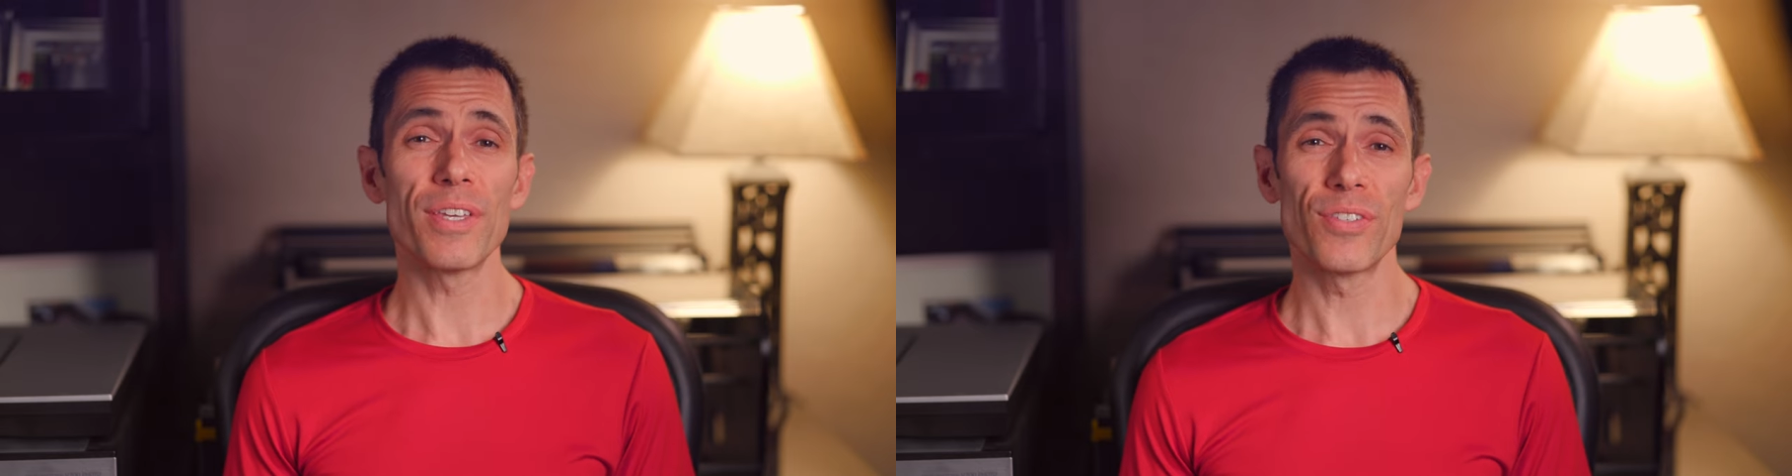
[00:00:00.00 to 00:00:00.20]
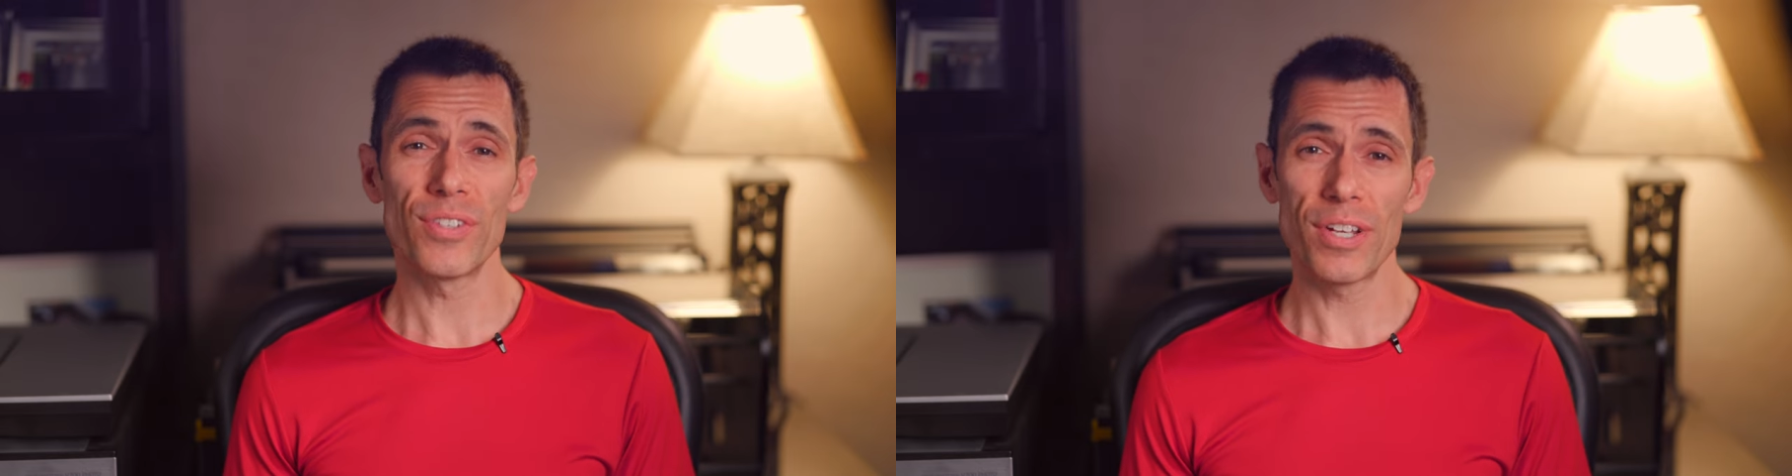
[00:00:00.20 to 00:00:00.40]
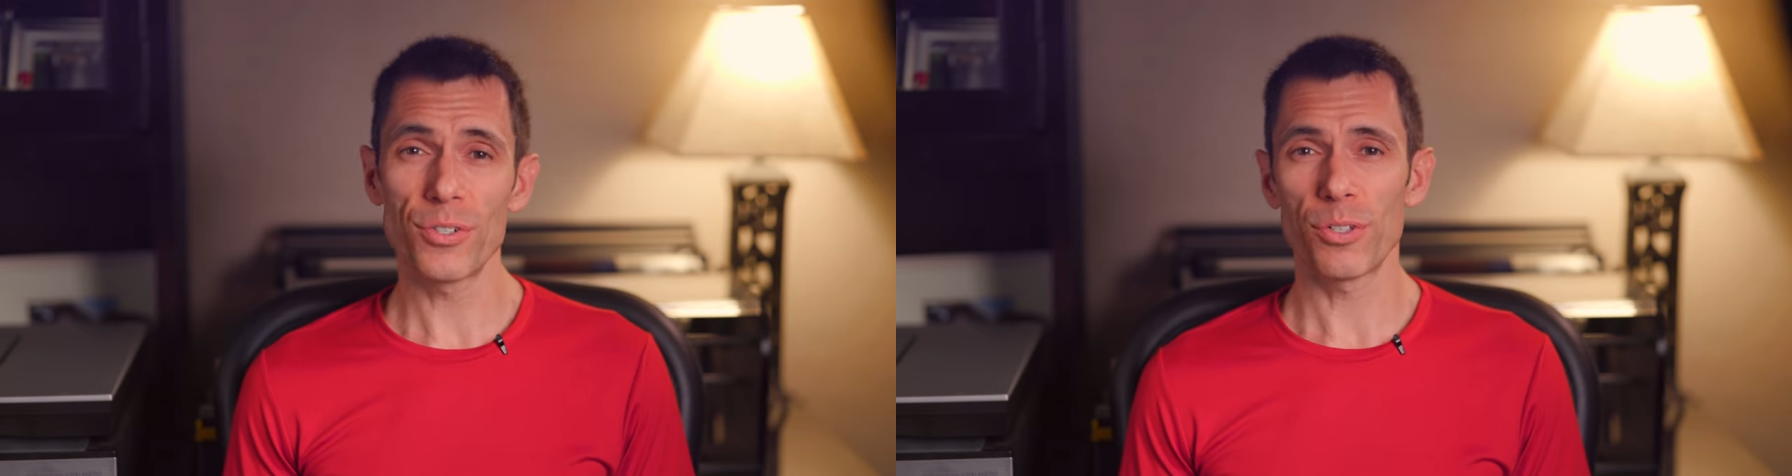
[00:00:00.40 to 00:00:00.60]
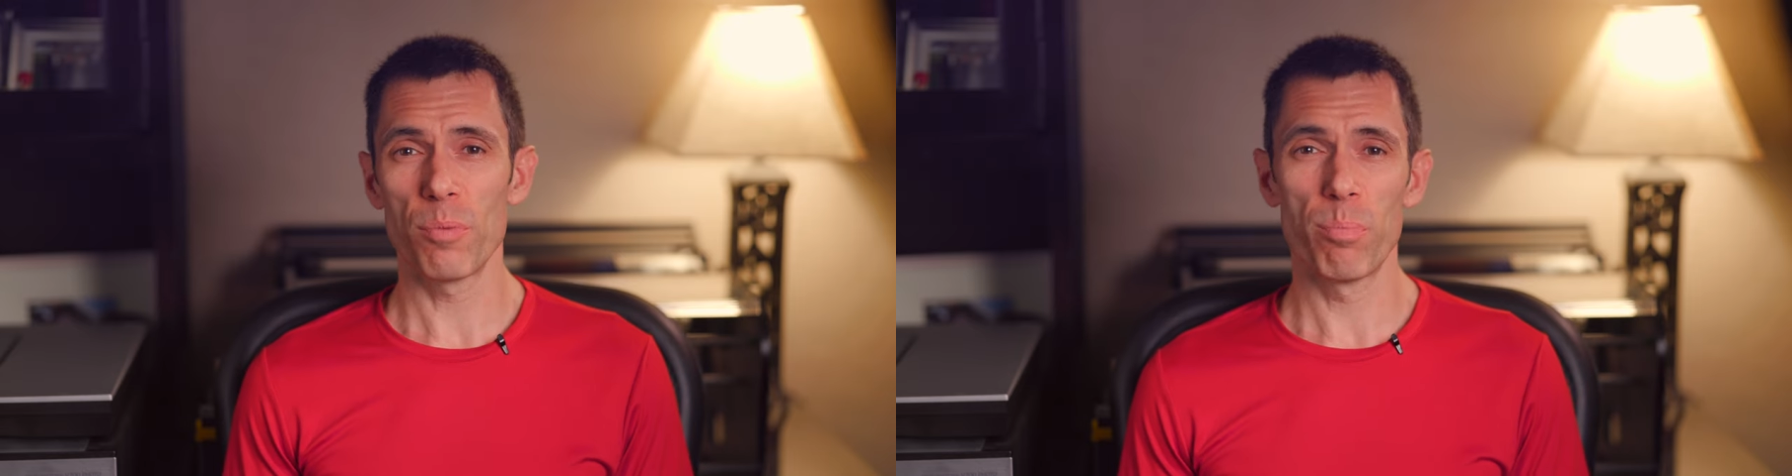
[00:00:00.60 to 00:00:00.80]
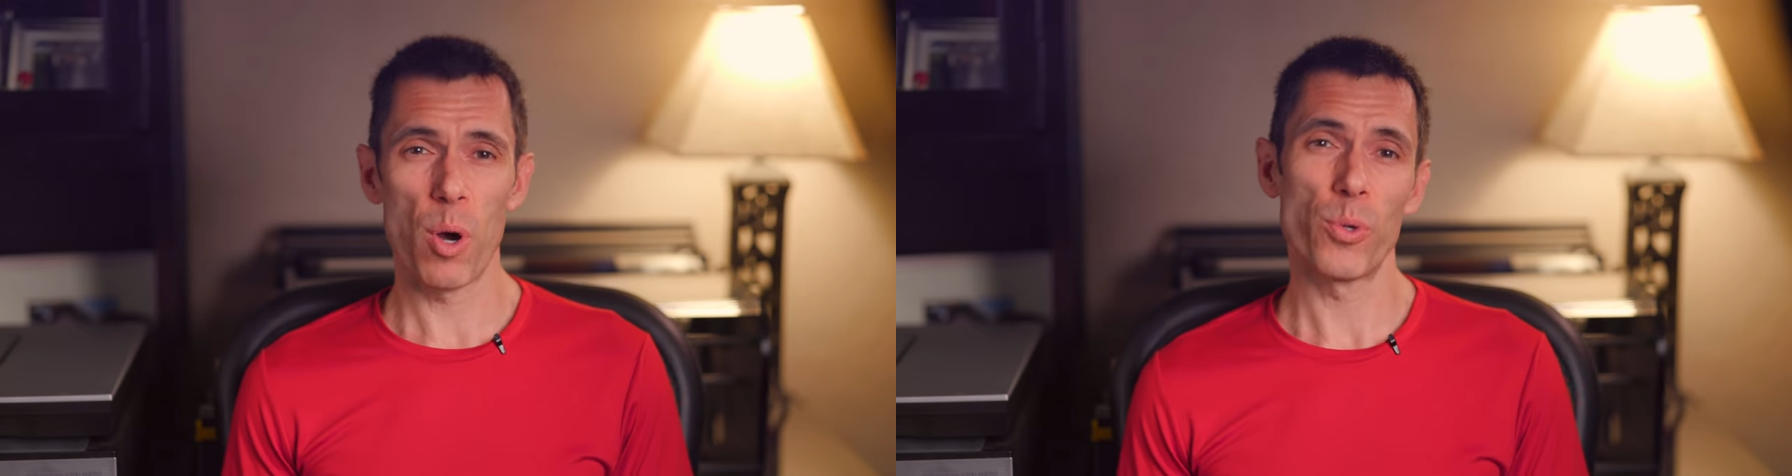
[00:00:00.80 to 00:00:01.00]
essential
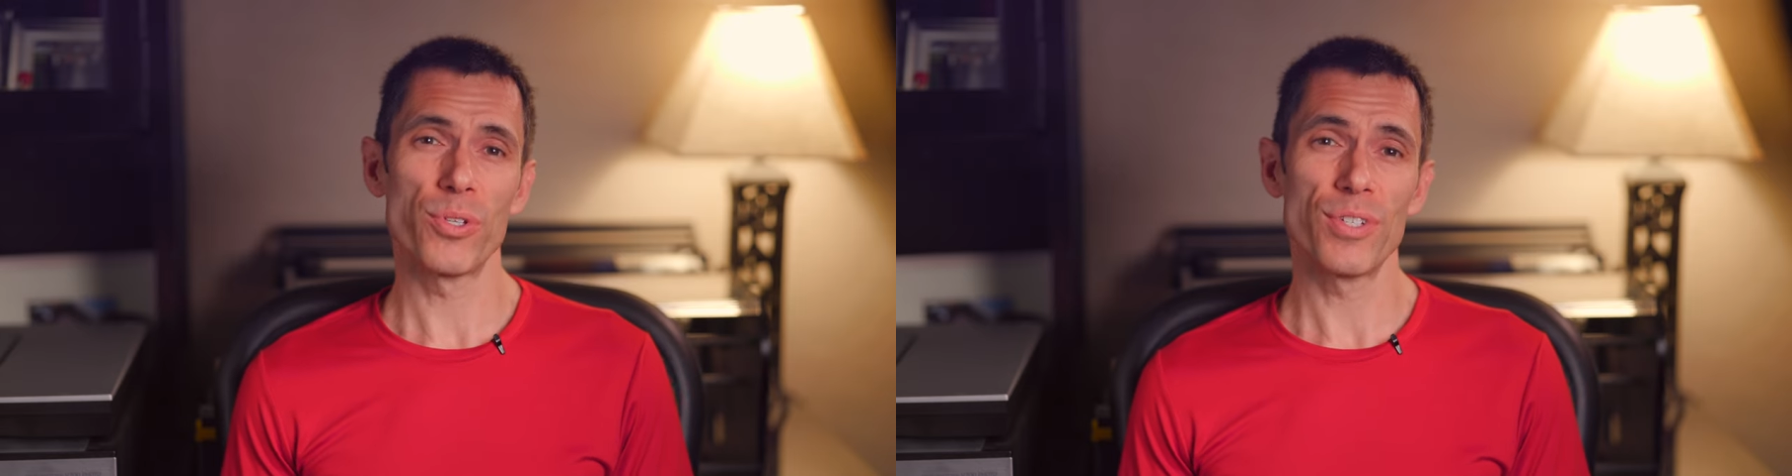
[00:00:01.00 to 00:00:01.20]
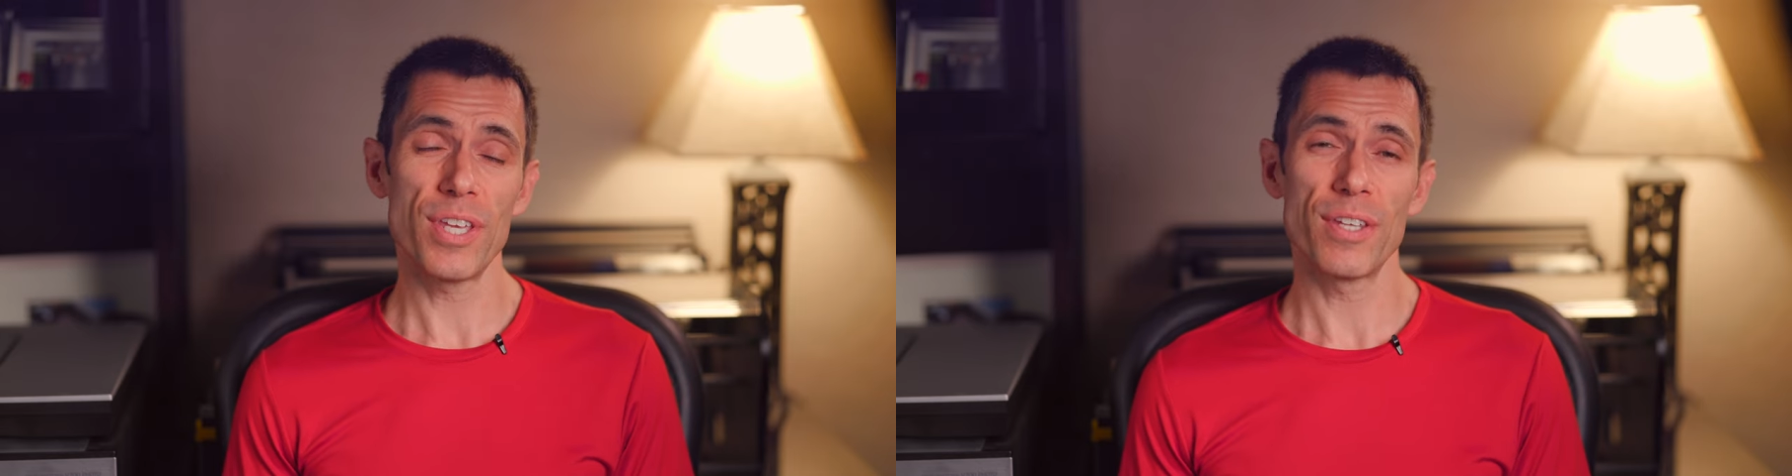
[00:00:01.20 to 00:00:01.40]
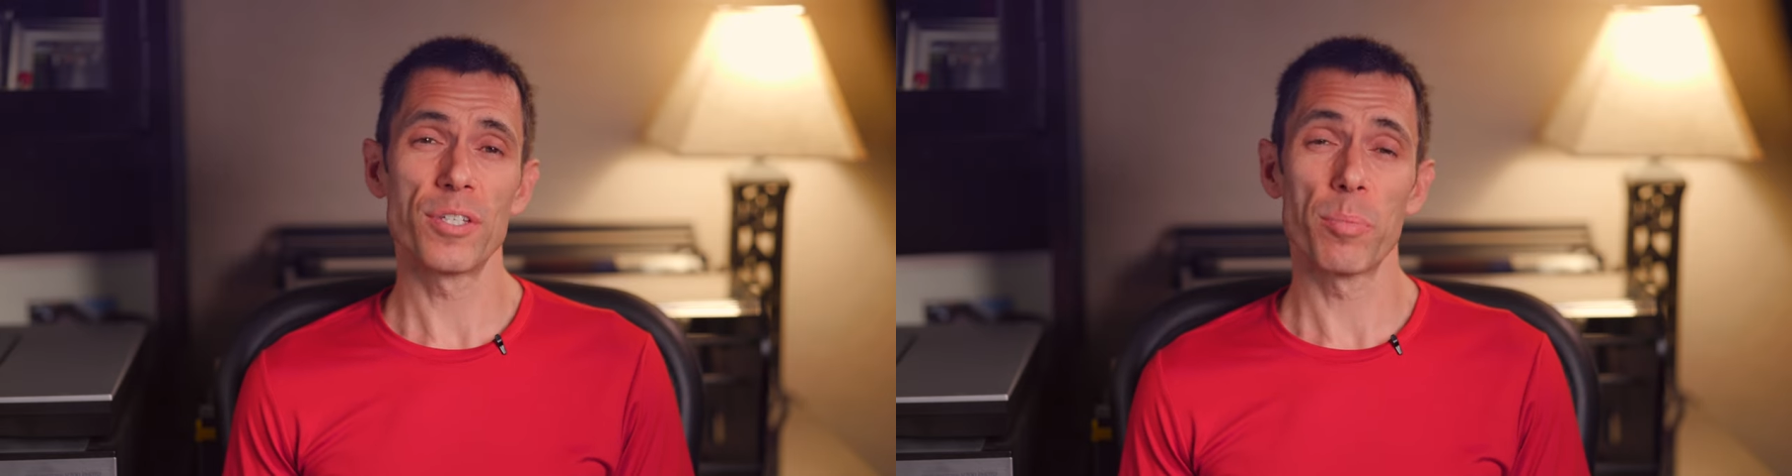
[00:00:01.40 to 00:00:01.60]
components needed